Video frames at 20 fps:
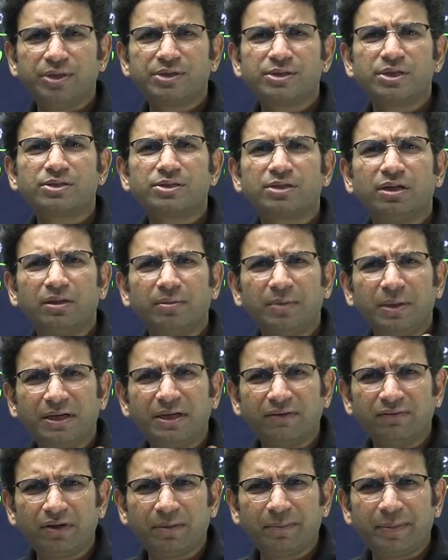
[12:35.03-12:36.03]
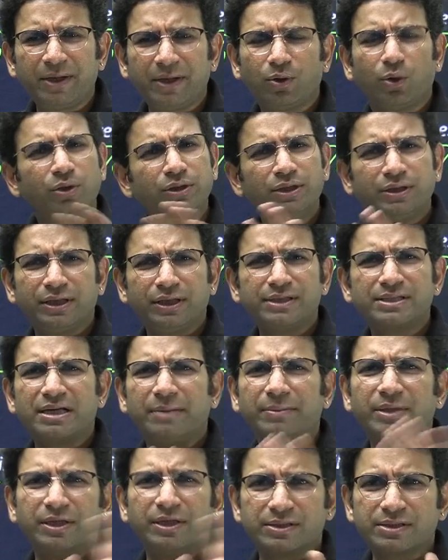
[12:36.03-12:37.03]
sustainable development, all the things are
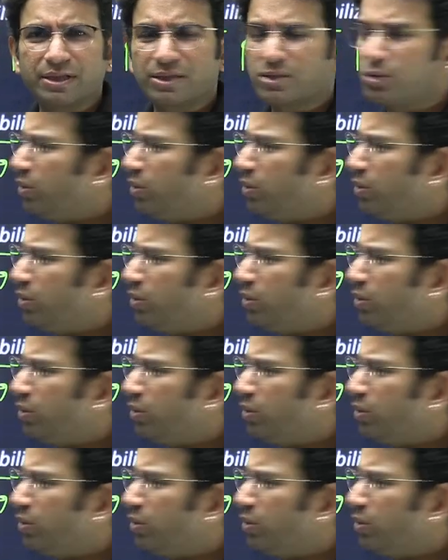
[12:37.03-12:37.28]
being discussed.